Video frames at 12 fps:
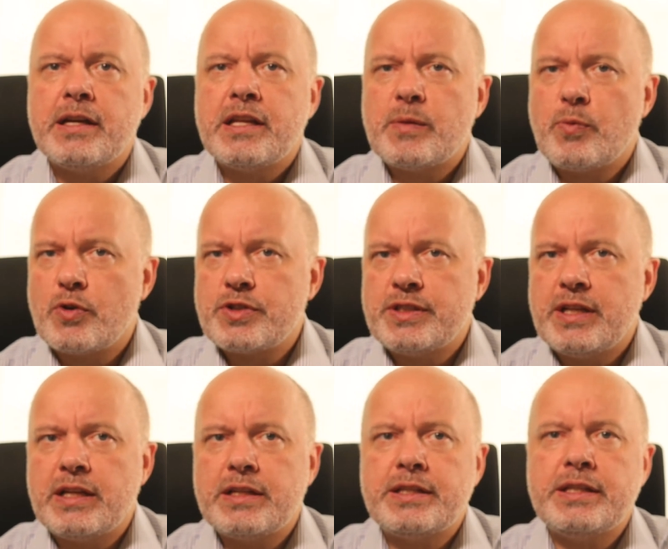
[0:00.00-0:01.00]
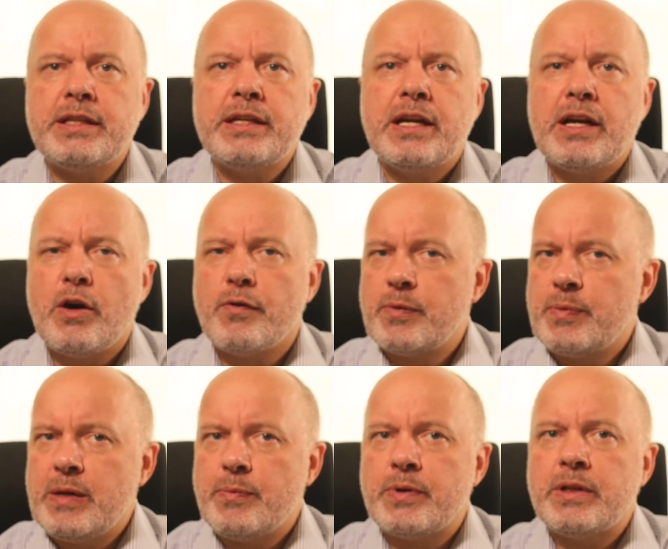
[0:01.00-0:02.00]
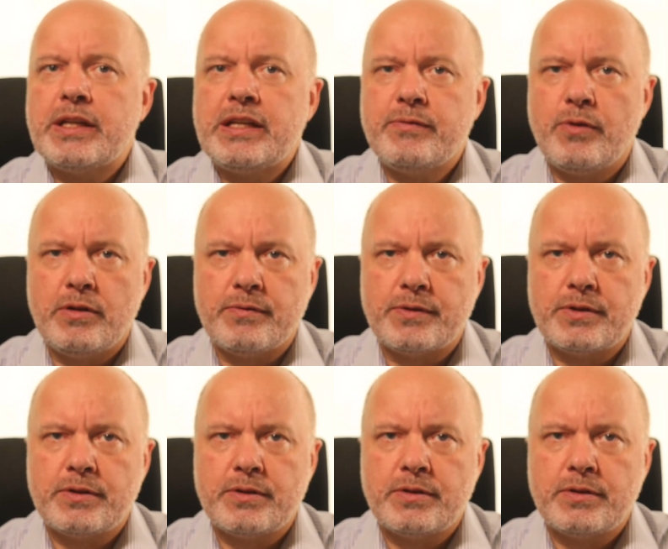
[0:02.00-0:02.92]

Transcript: the personality of the people involved.